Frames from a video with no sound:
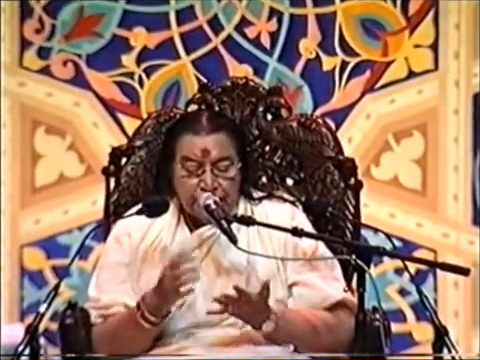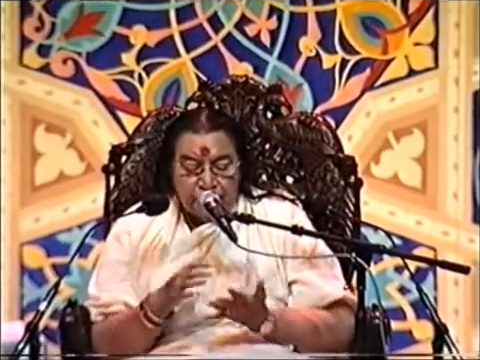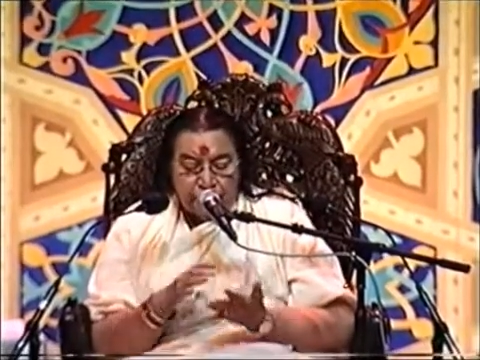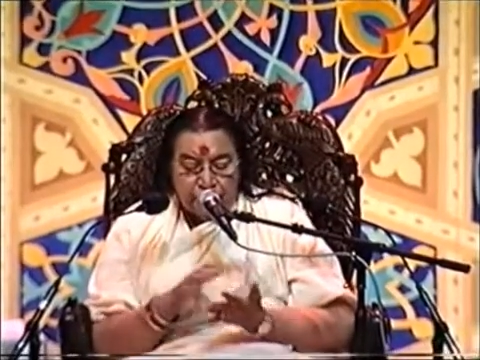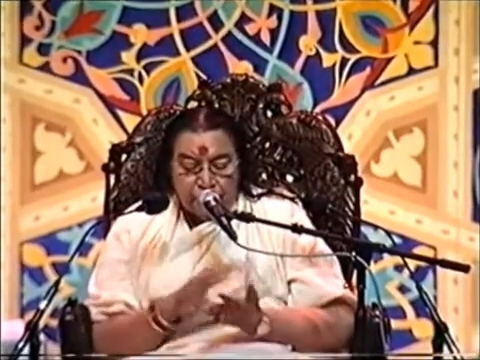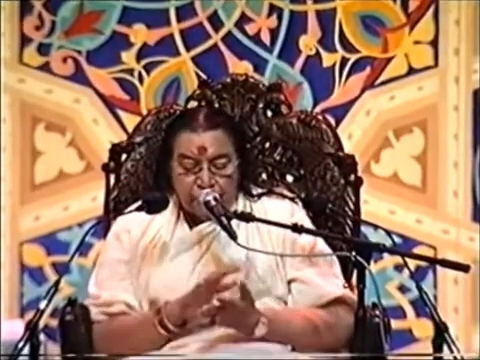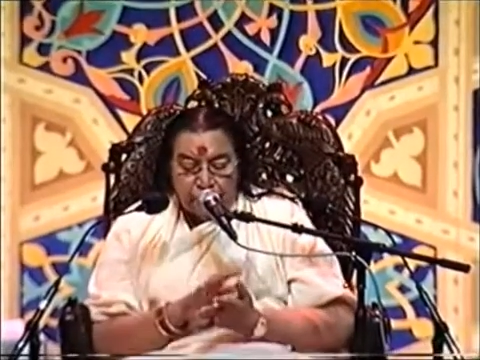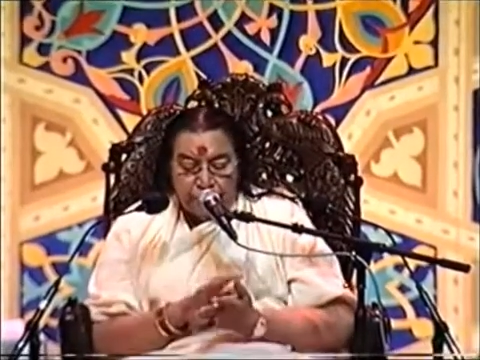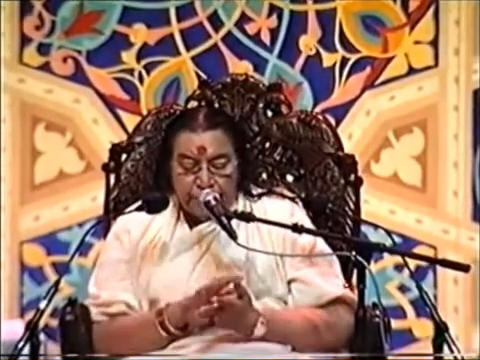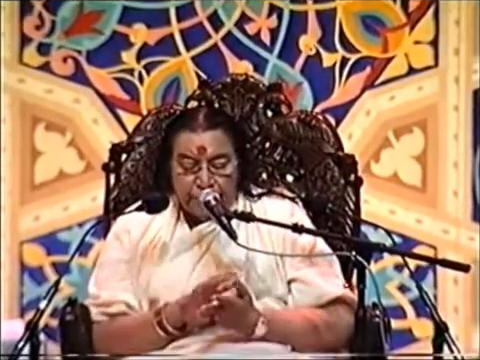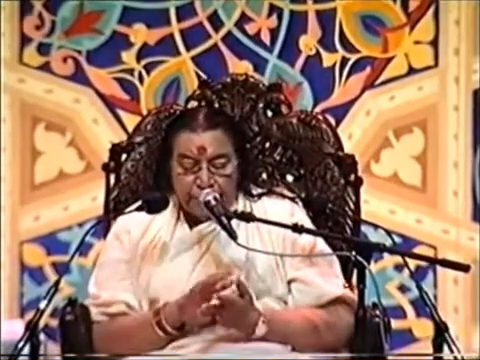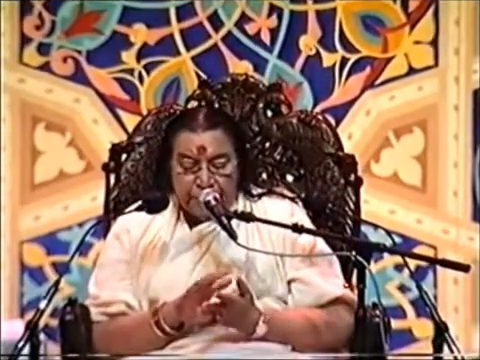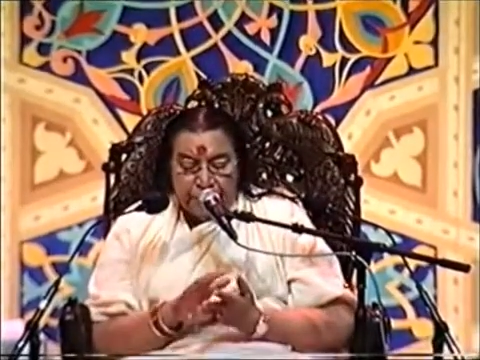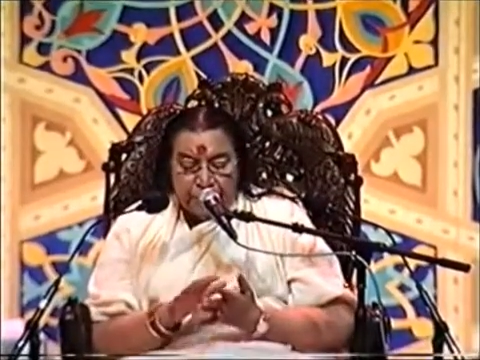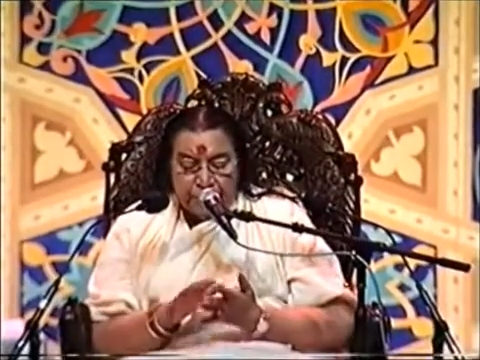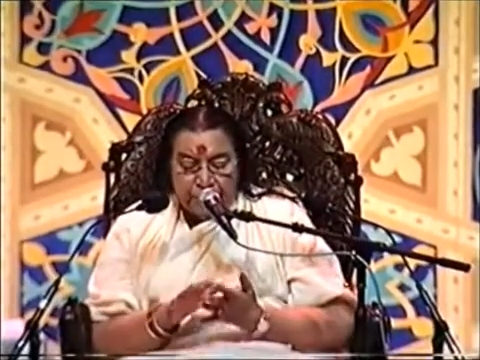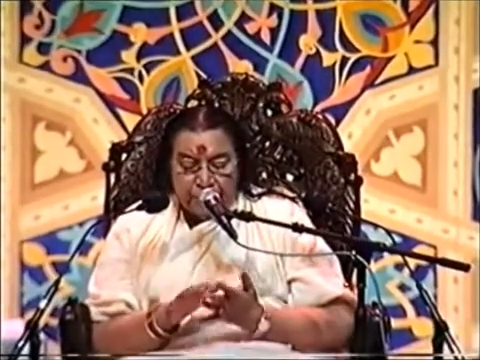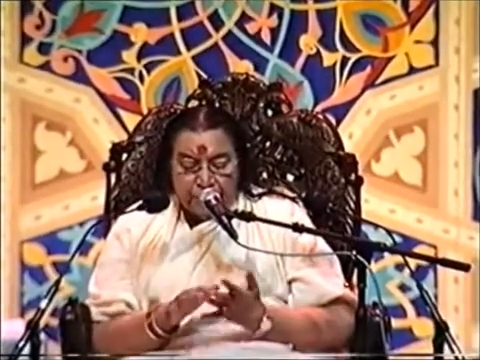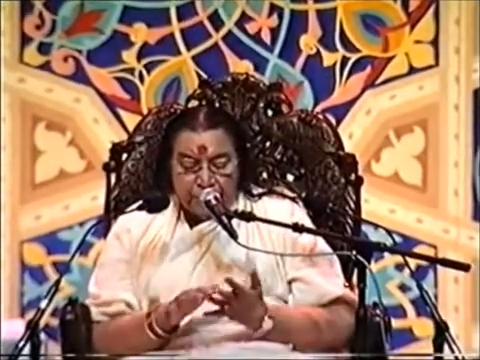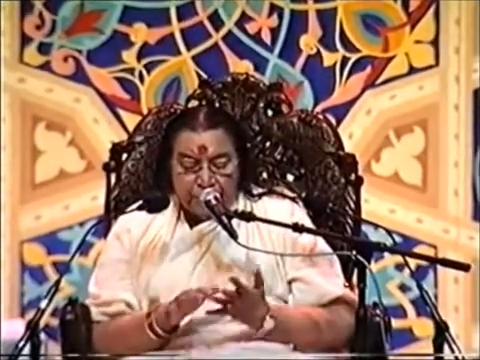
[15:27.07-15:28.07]
cool
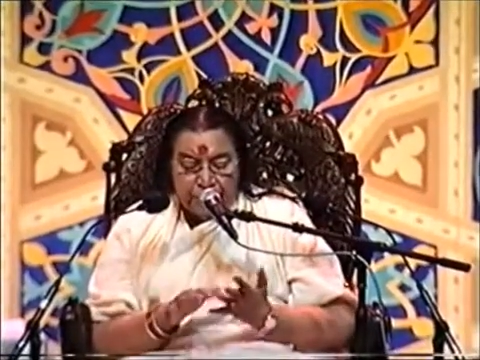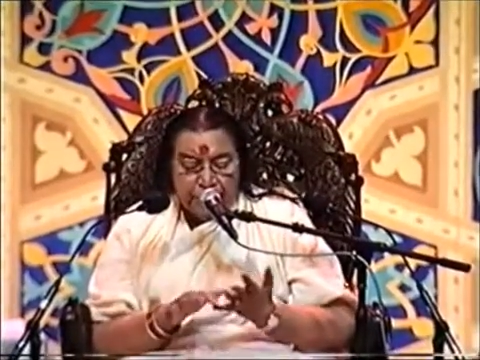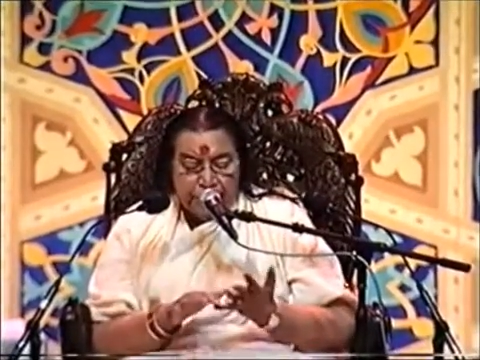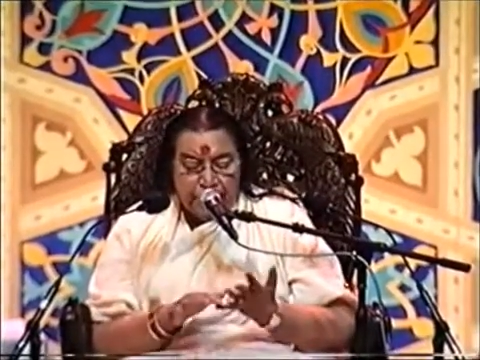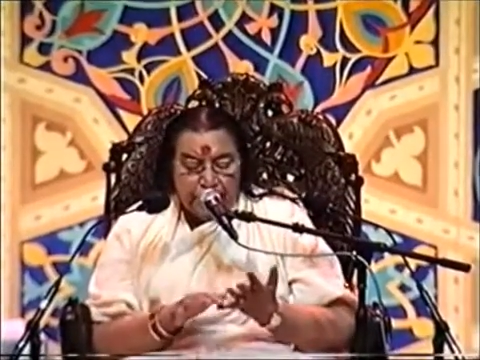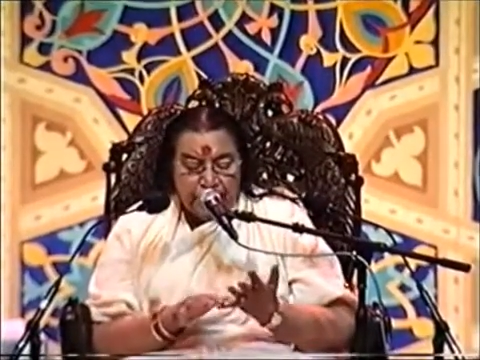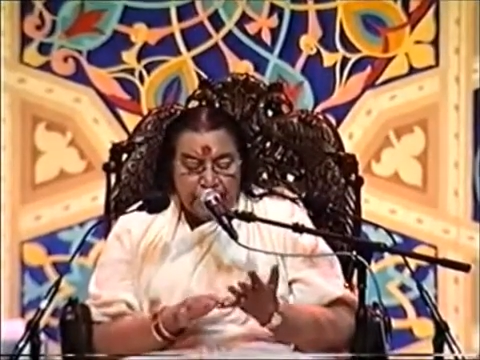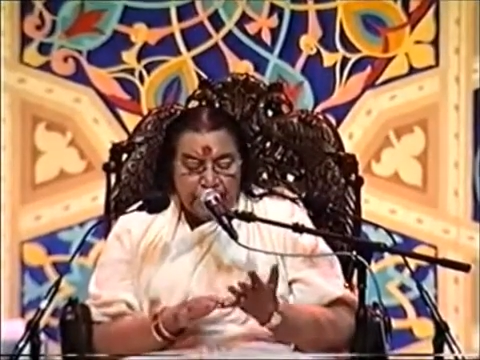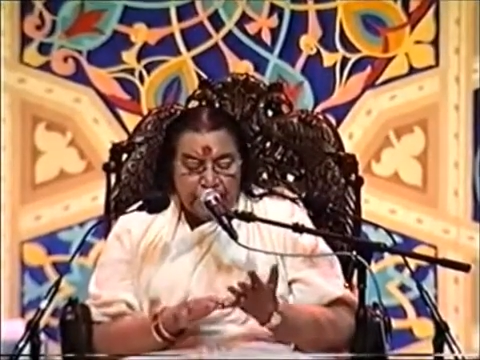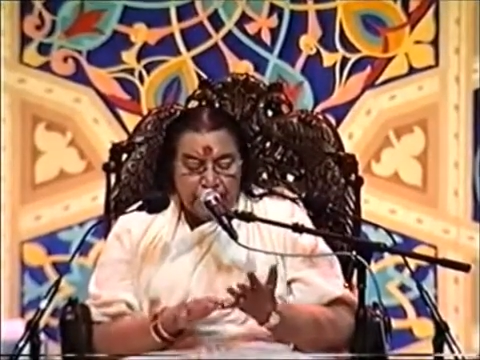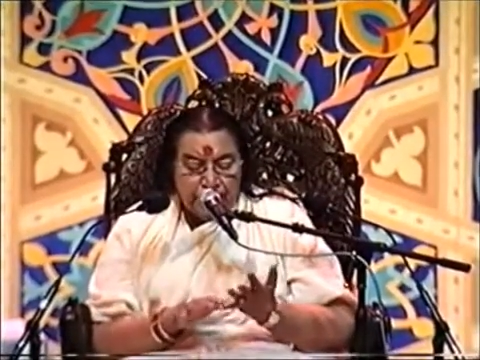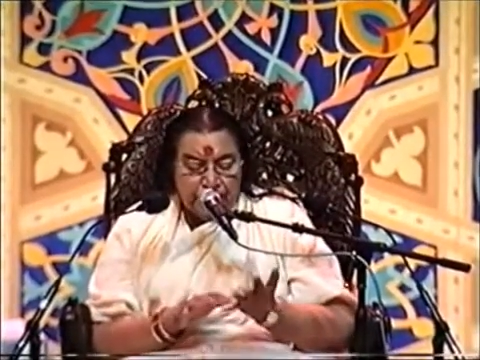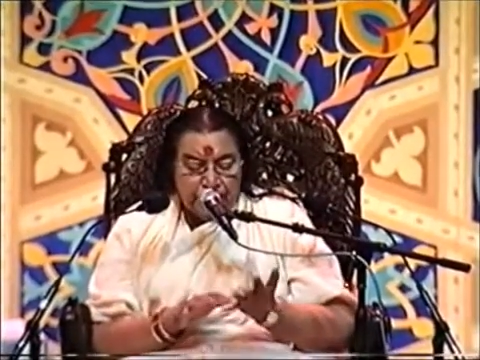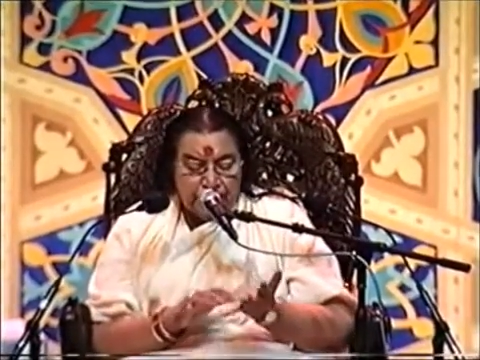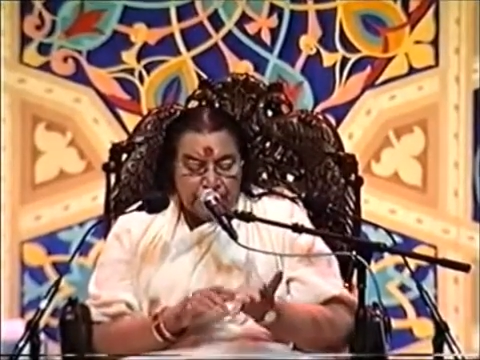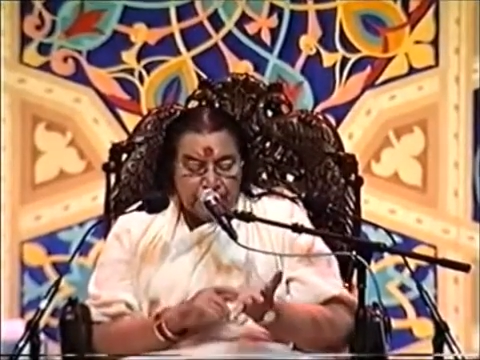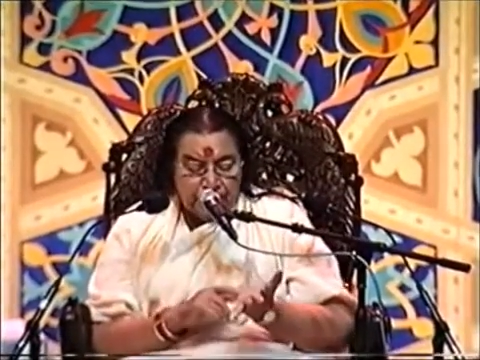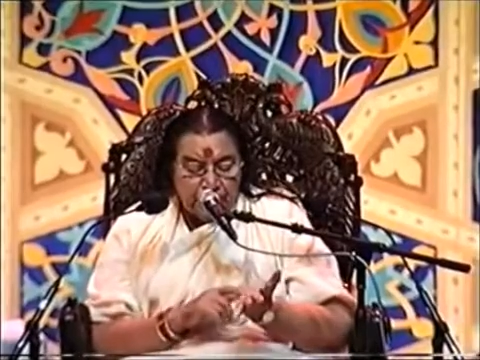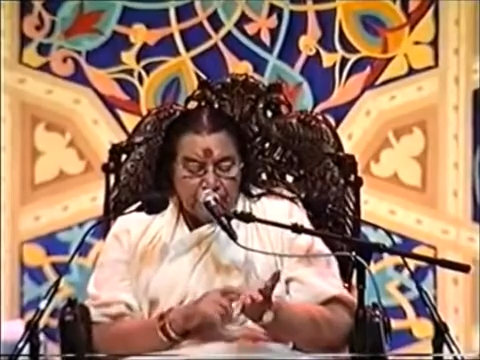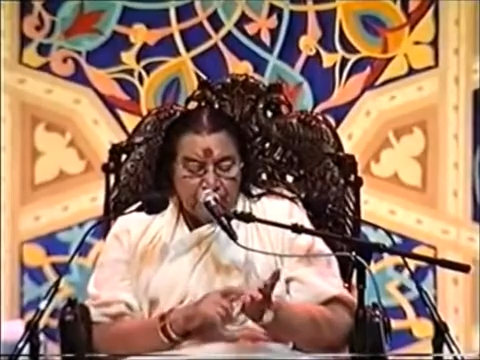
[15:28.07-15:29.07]
breeze on the fingertips